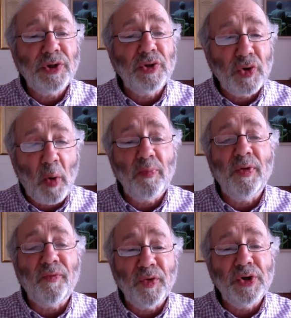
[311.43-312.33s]
to drop
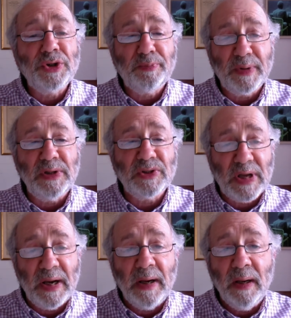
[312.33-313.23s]
the first piece
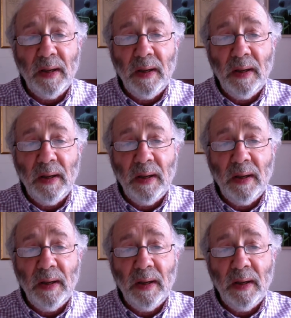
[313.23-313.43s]
in,